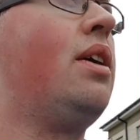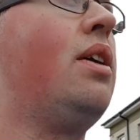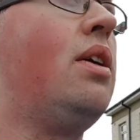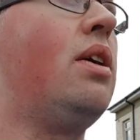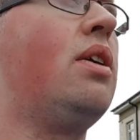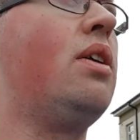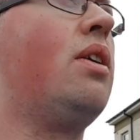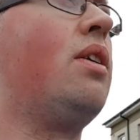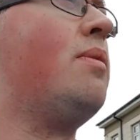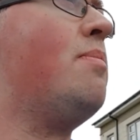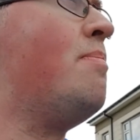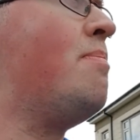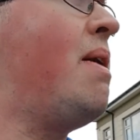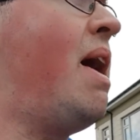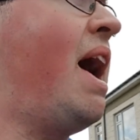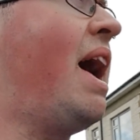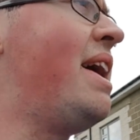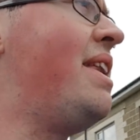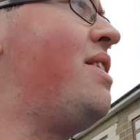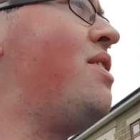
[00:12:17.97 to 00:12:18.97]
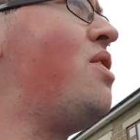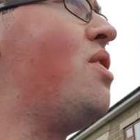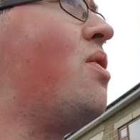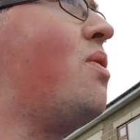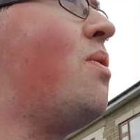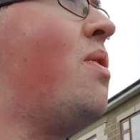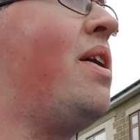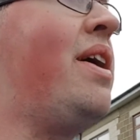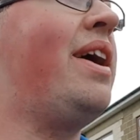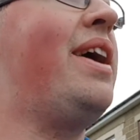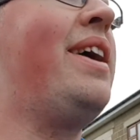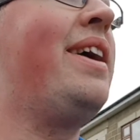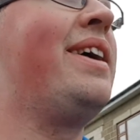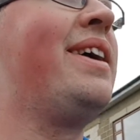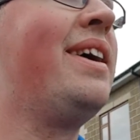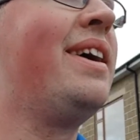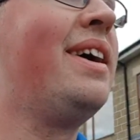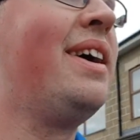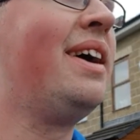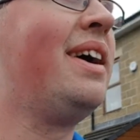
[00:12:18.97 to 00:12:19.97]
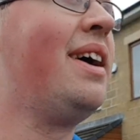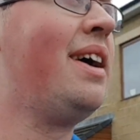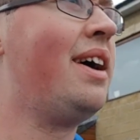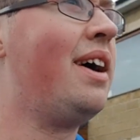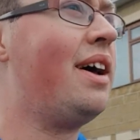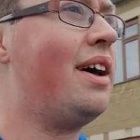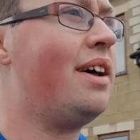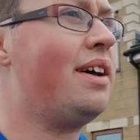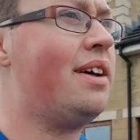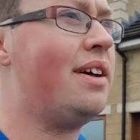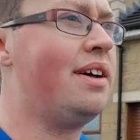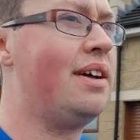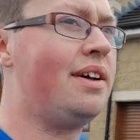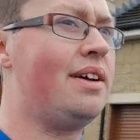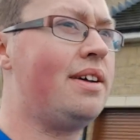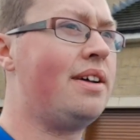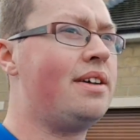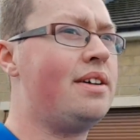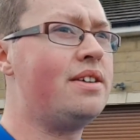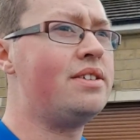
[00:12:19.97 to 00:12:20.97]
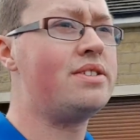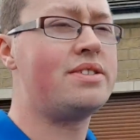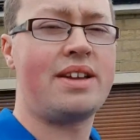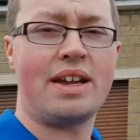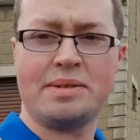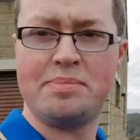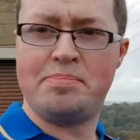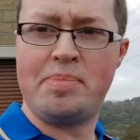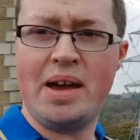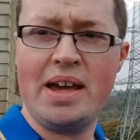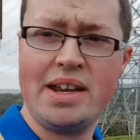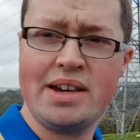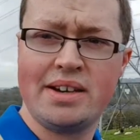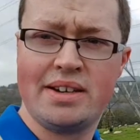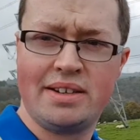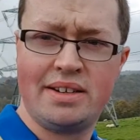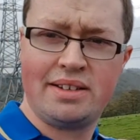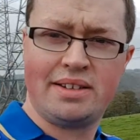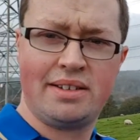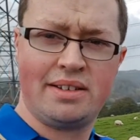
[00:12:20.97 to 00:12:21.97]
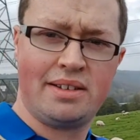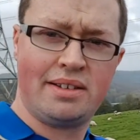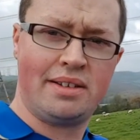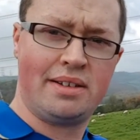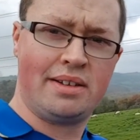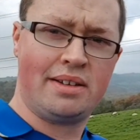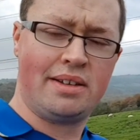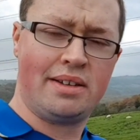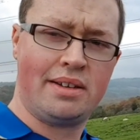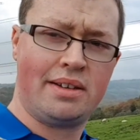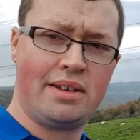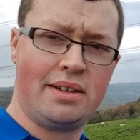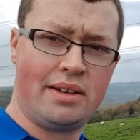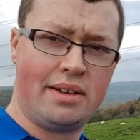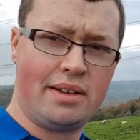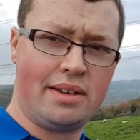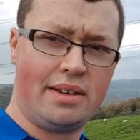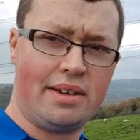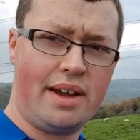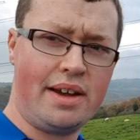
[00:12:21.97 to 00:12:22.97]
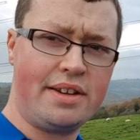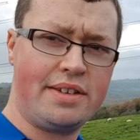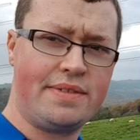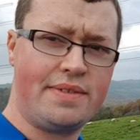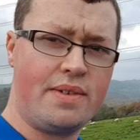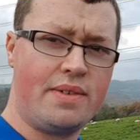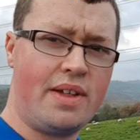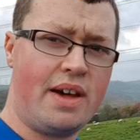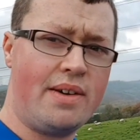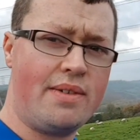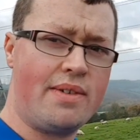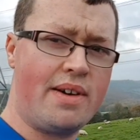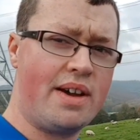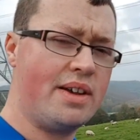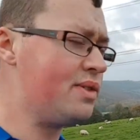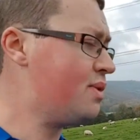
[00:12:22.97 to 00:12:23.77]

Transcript: Oh man, no way. It just gets better. Nice view that way